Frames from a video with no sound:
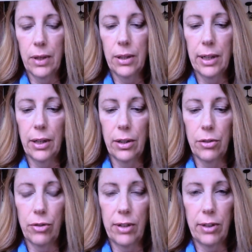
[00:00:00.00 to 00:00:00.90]
clinical and
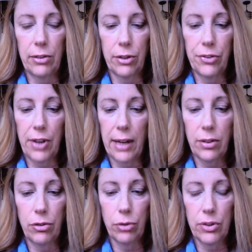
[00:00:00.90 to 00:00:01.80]
translational
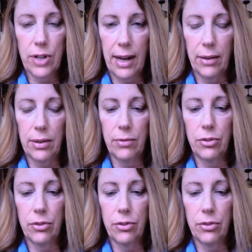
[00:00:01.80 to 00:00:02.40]
science at Georgetown